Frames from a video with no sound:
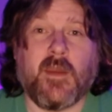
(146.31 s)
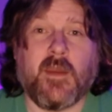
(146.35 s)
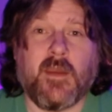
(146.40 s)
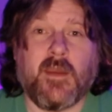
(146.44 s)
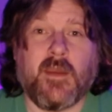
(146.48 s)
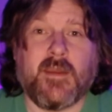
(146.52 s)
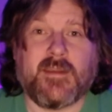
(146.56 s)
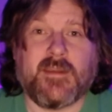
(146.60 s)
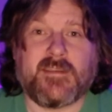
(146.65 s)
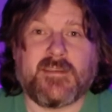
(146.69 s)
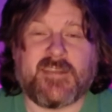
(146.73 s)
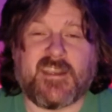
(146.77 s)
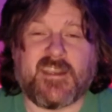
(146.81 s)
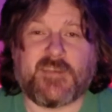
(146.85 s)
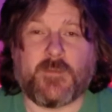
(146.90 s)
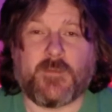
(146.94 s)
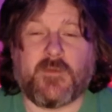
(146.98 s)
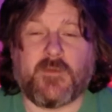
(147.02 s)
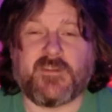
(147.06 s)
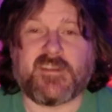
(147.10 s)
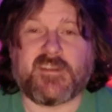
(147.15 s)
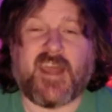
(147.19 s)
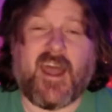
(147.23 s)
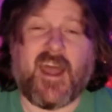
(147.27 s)
6
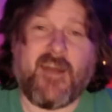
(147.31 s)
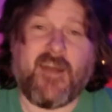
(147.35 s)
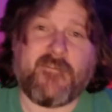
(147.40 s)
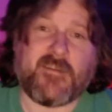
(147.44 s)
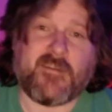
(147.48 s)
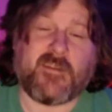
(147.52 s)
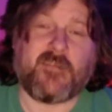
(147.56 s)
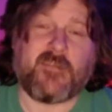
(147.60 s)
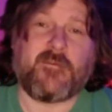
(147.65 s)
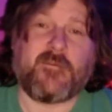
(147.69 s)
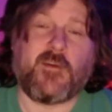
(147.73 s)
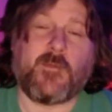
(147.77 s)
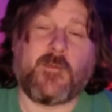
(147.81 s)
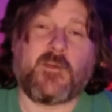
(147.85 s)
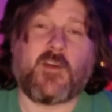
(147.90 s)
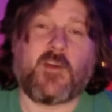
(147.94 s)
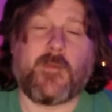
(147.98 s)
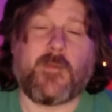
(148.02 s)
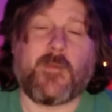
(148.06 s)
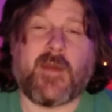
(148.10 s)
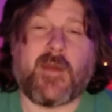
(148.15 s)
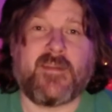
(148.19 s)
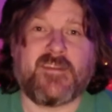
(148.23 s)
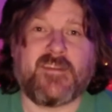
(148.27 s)
months after the film had
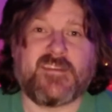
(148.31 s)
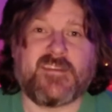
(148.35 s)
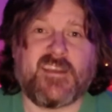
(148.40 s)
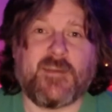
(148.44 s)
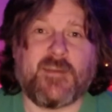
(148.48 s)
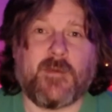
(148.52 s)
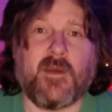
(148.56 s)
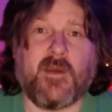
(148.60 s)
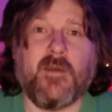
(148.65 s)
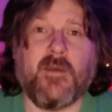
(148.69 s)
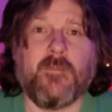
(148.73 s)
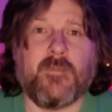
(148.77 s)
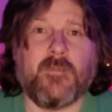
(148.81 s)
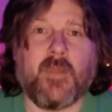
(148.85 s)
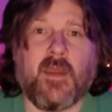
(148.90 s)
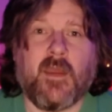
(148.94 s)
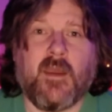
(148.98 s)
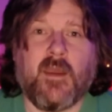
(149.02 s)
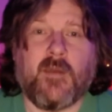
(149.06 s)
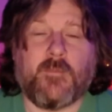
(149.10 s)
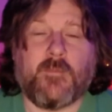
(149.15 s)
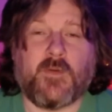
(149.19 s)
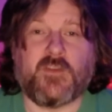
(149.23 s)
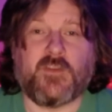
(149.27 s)
come out in the cinema,
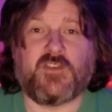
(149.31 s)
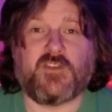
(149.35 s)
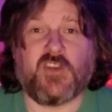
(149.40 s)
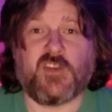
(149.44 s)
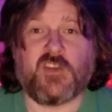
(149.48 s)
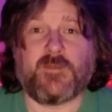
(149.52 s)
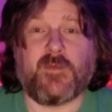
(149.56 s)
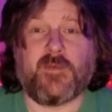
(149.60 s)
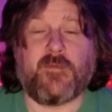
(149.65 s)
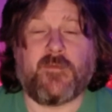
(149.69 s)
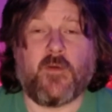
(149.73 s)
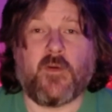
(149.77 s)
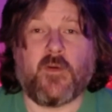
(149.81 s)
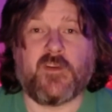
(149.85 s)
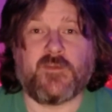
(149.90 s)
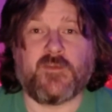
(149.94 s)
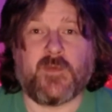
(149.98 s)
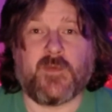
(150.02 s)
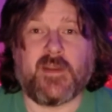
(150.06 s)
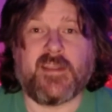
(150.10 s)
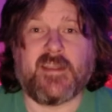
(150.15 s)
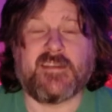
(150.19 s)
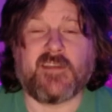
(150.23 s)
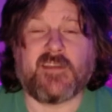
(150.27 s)
but just before its
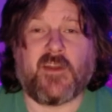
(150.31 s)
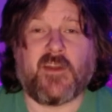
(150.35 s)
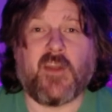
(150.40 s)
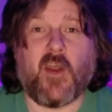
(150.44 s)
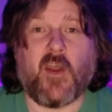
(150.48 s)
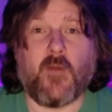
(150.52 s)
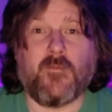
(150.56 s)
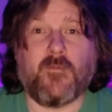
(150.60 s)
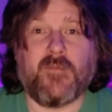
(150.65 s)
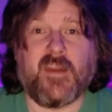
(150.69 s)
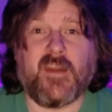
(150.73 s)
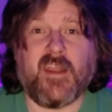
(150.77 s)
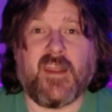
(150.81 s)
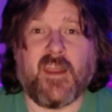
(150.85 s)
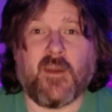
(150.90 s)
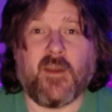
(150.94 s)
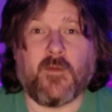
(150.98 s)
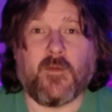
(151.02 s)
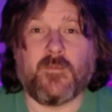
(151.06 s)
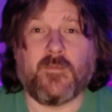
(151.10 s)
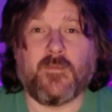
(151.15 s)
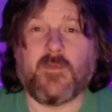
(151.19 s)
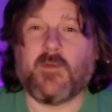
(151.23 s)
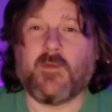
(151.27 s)
release on home video.
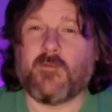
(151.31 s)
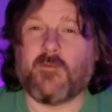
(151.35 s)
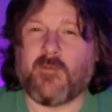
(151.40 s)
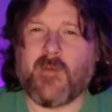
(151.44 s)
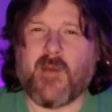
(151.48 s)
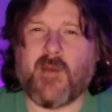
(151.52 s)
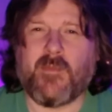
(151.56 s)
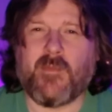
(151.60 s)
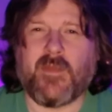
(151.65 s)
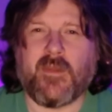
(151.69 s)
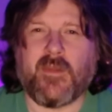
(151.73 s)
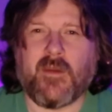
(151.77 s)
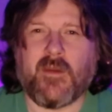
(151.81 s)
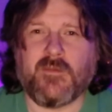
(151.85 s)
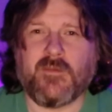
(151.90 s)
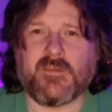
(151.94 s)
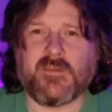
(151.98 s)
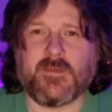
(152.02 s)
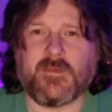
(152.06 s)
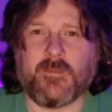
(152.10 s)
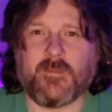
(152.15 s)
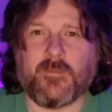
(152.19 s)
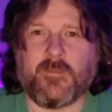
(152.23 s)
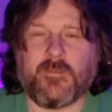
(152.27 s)
Remember
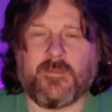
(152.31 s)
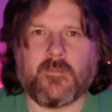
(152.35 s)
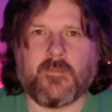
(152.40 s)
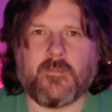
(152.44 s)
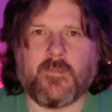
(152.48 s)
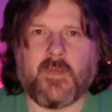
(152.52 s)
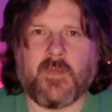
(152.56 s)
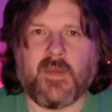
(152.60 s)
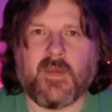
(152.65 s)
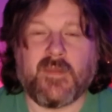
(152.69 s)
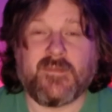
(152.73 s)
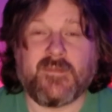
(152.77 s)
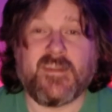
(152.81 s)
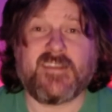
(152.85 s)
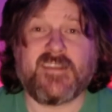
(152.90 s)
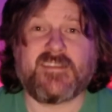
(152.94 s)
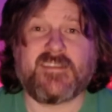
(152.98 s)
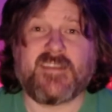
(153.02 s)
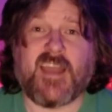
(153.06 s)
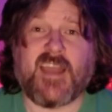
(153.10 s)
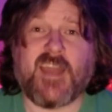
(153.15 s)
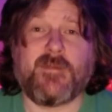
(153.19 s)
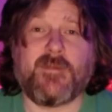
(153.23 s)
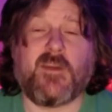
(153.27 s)
those? This
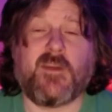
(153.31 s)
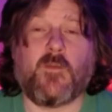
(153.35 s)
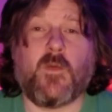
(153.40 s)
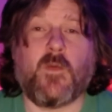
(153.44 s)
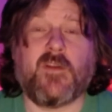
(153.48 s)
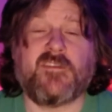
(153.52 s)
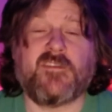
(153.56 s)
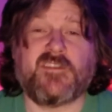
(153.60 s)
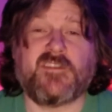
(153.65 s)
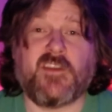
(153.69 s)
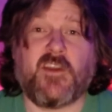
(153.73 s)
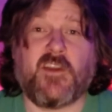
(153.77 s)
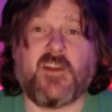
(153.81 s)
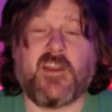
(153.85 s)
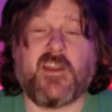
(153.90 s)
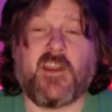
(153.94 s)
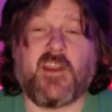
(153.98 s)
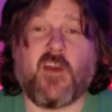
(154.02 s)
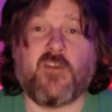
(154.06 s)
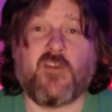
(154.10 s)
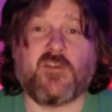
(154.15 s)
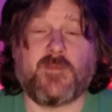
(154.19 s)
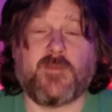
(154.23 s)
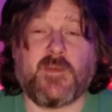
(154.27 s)
timing will have certainly
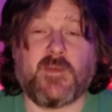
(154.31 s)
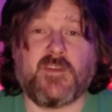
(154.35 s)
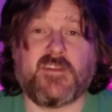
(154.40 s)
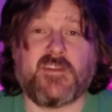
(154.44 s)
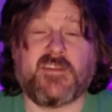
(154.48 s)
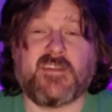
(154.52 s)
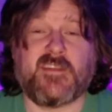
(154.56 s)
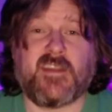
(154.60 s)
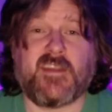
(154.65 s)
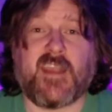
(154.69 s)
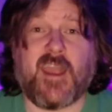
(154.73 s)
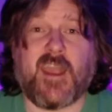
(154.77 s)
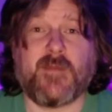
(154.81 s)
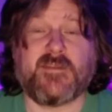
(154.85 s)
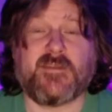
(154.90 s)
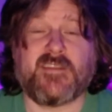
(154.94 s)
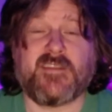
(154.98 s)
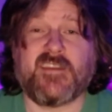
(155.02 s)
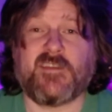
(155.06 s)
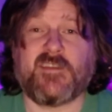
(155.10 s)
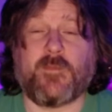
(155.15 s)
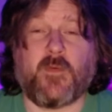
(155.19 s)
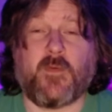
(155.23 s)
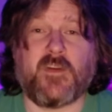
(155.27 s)
contributed to the game's
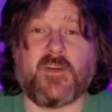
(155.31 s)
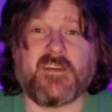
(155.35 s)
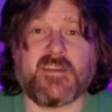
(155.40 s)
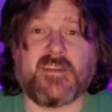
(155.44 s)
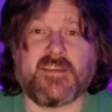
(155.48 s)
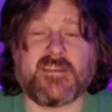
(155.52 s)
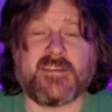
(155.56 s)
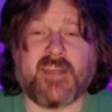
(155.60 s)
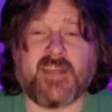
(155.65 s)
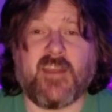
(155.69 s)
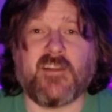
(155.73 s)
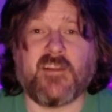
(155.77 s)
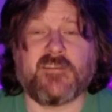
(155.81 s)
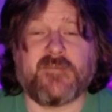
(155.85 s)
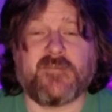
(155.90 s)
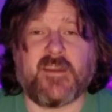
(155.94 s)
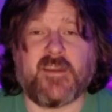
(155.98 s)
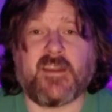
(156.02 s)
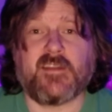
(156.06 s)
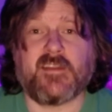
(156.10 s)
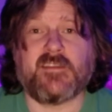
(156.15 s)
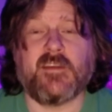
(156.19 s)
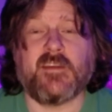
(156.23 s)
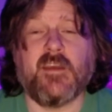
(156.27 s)
disappointing sales
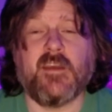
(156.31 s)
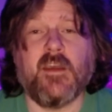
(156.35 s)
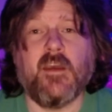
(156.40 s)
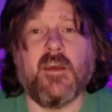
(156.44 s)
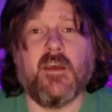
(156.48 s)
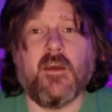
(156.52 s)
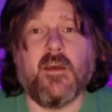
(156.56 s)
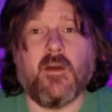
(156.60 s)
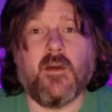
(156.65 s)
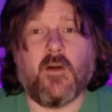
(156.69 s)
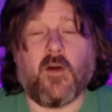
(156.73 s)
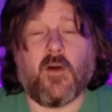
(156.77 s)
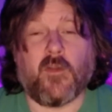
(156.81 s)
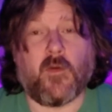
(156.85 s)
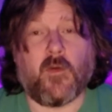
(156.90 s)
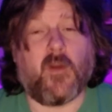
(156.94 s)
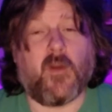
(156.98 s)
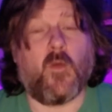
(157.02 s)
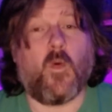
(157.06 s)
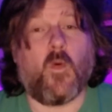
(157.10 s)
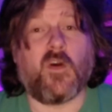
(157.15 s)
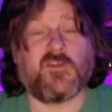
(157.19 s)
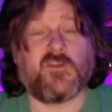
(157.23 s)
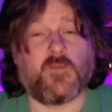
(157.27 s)
figures, although it
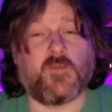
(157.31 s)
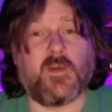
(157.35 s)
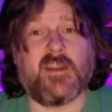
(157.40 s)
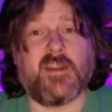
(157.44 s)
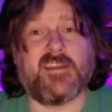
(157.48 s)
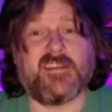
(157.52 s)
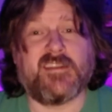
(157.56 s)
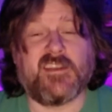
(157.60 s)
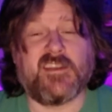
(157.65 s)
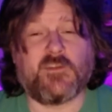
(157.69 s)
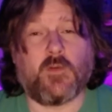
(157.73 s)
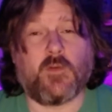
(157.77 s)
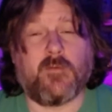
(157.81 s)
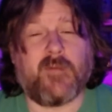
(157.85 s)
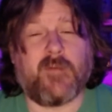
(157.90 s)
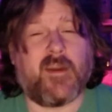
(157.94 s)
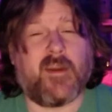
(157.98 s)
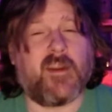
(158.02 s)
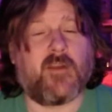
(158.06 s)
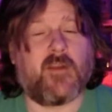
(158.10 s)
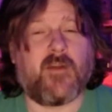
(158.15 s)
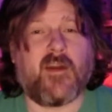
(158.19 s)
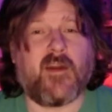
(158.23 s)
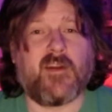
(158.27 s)
was released into a very
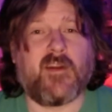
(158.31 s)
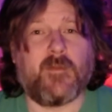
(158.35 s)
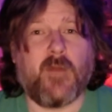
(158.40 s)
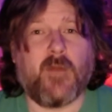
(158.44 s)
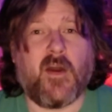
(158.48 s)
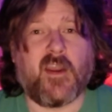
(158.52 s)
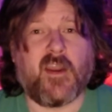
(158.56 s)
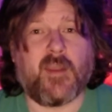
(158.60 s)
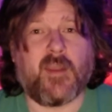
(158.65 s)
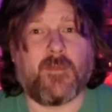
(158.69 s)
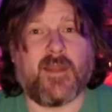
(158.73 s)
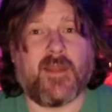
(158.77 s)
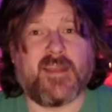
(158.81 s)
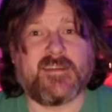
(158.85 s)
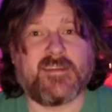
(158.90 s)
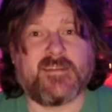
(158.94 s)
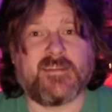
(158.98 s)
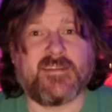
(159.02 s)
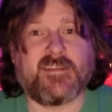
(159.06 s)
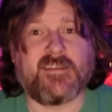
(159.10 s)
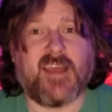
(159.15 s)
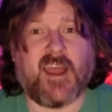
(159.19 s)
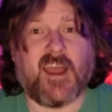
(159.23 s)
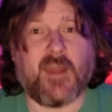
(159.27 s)
crowded marketplace at the
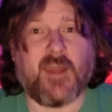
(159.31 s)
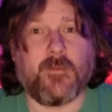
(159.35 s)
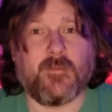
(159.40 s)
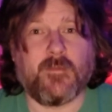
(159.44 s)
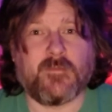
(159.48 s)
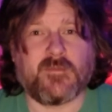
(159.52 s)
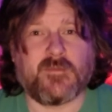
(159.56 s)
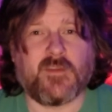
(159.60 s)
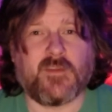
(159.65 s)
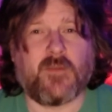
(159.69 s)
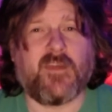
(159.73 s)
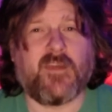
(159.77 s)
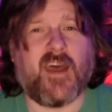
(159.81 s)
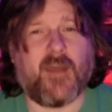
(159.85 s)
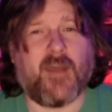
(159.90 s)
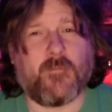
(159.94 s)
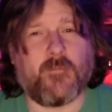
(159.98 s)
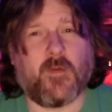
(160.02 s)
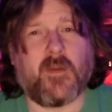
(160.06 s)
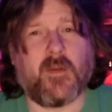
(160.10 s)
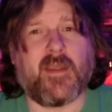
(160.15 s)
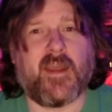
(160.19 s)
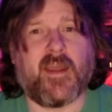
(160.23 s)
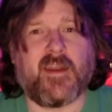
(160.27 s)
time, so that
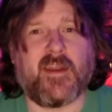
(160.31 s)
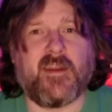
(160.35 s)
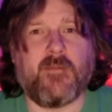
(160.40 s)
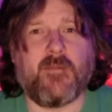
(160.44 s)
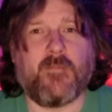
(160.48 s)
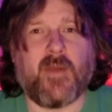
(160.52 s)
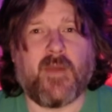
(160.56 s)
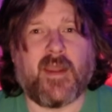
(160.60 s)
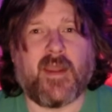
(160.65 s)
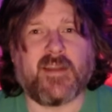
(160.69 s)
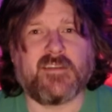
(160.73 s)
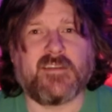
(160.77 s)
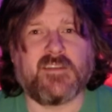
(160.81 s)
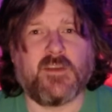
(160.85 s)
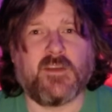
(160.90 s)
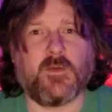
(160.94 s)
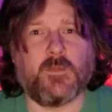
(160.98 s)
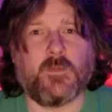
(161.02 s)
probably had an impact too.